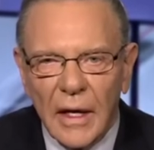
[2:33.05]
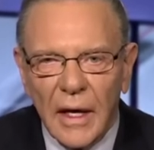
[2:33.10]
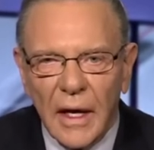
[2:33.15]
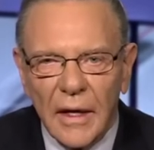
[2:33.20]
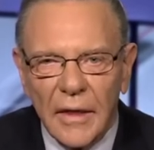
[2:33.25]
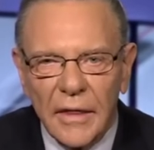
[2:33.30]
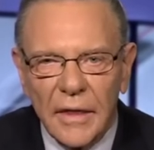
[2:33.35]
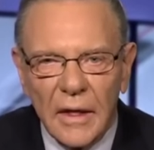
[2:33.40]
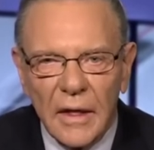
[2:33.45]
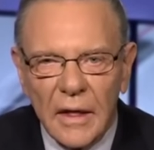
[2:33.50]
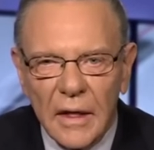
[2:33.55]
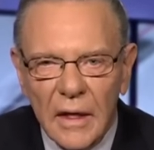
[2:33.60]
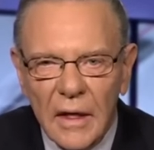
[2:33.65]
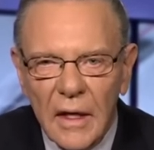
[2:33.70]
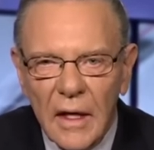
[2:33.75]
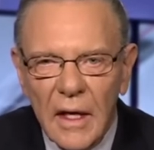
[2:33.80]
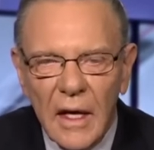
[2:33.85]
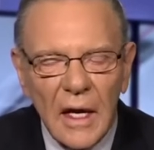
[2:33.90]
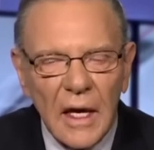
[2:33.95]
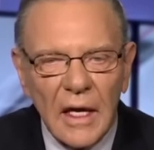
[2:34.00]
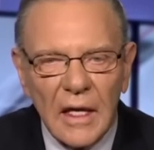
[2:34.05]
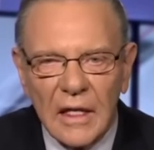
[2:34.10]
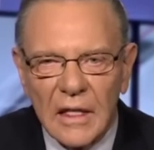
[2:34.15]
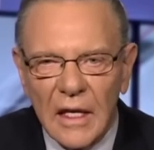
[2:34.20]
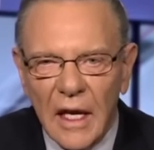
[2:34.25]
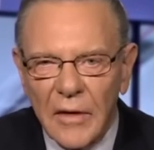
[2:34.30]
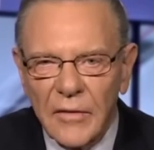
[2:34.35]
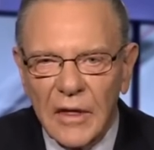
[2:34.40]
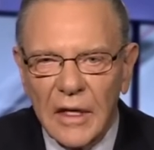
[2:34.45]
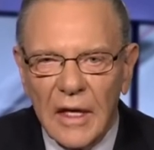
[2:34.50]
I think. He
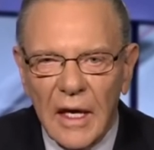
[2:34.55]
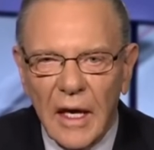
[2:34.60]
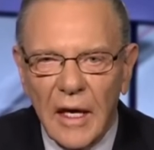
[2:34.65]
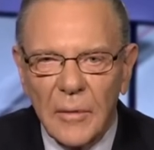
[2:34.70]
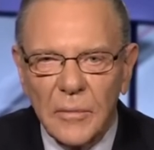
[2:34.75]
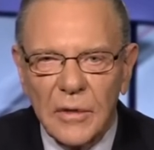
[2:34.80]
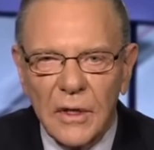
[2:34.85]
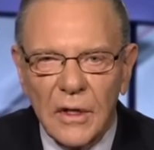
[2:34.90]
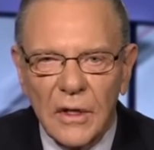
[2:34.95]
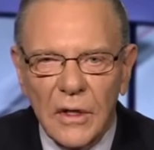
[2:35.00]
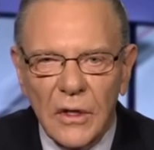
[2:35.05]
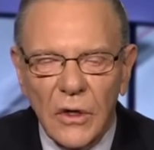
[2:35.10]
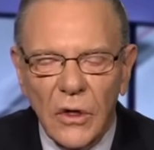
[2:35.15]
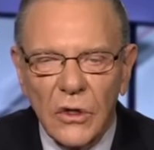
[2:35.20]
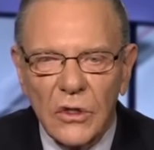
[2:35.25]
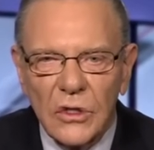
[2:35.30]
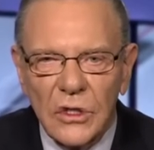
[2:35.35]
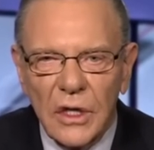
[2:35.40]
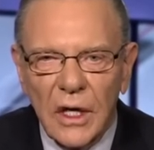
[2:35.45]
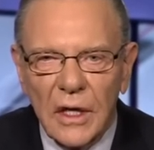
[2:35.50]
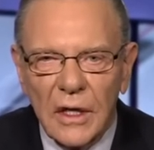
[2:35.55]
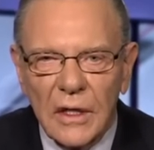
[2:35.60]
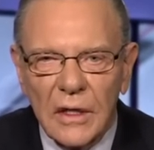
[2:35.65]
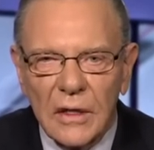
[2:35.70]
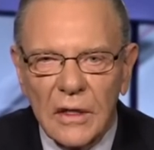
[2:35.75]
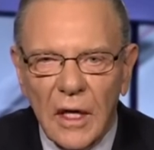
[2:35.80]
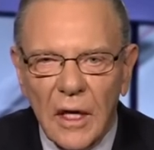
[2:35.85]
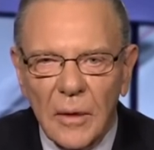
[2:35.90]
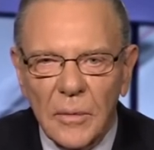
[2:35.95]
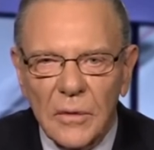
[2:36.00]
never came to the negotiating
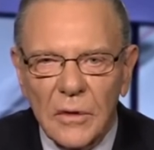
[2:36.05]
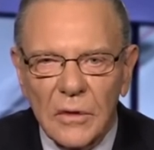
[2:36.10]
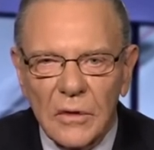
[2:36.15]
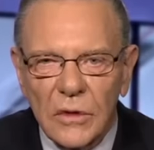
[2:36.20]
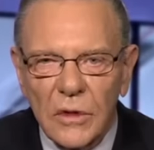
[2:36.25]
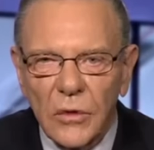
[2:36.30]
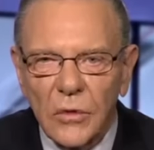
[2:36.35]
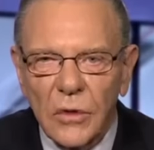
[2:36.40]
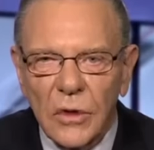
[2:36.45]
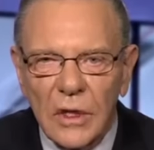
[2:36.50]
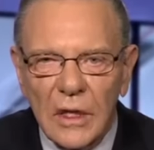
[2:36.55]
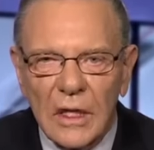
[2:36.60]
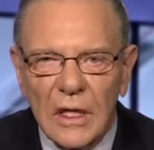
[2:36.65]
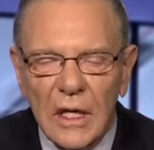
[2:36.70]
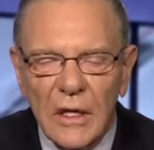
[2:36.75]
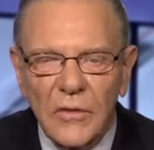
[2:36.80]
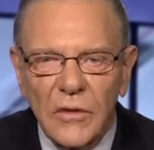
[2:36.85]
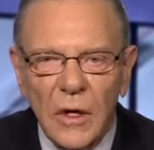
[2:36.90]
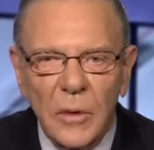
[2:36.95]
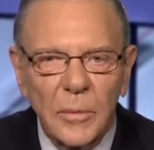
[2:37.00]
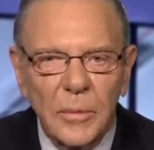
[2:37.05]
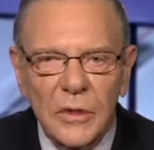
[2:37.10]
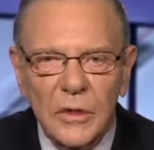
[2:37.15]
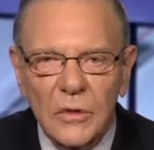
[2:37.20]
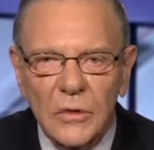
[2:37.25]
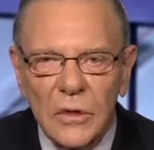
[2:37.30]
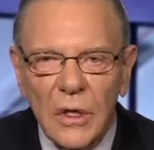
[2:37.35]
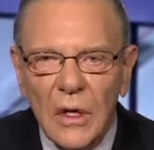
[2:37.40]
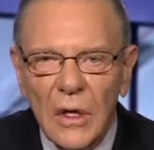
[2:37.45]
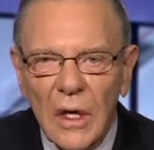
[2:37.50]
table to really give up
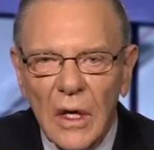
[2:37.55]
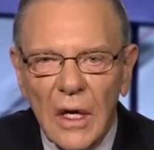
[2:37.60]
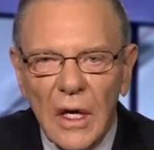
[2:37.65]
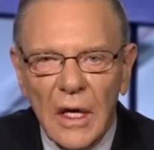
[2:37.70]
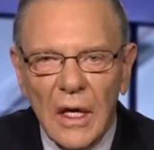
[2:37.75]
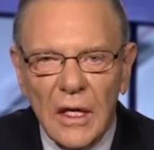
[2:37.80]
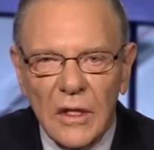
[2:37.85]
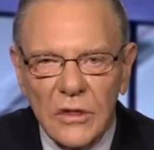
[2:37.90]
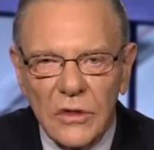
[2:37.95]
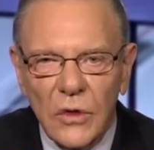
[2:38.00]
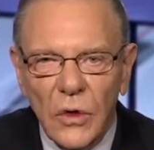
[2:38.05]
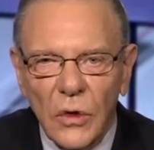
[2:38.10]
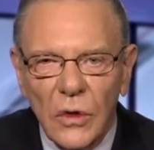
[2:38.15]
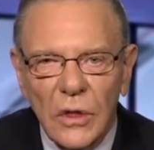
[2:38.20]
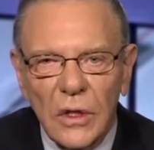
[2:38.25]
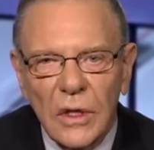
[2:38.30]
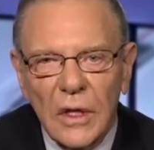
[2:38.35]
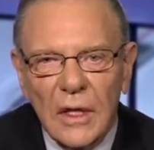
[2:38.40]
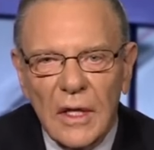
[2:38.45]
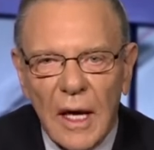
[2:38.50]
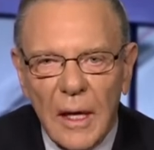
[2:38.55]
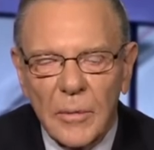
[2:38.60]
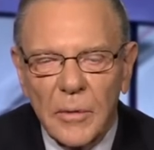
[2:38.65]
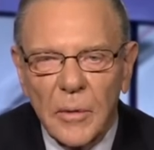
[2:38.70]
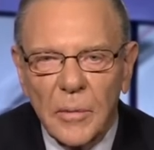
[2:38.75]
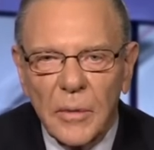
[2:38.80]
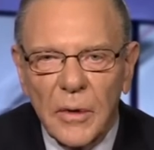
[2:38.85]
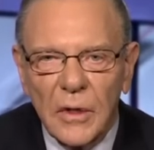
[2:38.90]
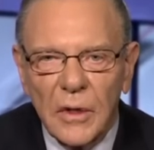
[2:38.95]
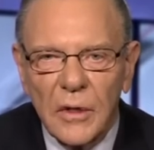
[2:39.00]
his nuclear
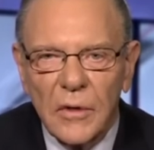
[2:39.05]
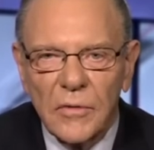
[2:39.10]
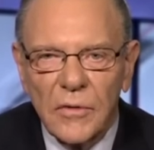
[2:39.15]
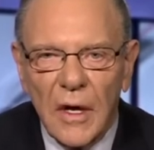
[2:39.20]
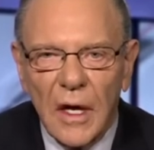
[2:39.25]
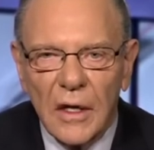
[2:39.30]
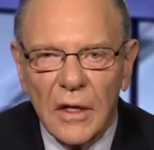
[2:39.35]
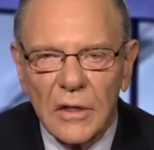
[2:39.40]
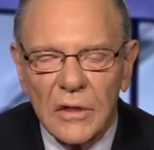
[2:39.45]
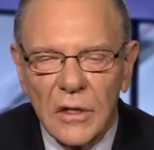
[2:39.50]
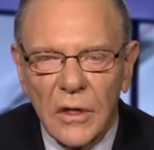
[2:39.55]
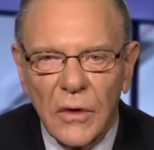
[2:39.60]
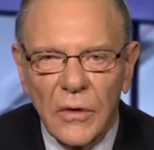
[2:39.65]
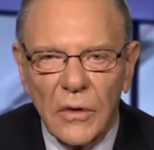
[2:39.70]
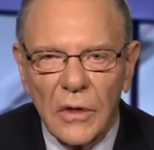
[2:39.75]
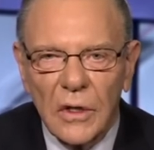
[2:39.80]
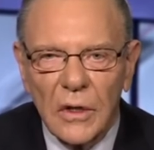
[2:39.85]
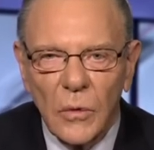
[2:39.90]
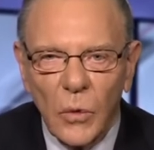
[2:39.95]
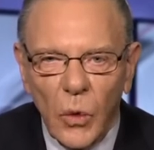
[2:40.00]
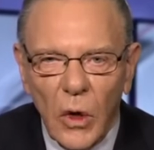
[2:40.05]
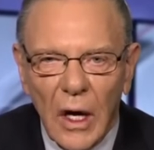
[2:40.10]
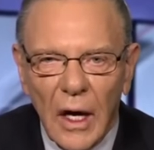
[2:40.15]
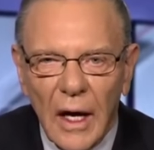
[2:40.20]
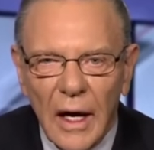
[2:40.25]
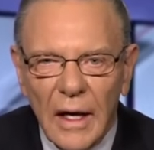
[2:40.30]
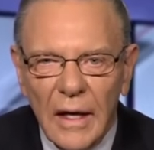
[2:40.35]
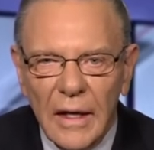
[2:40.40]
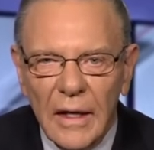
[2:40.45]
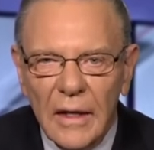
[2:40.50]
capability voluntarily.
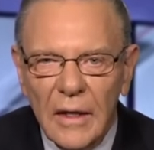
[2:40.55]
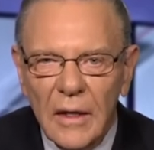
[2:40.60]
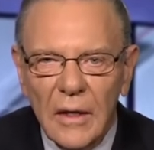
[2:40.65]
Why?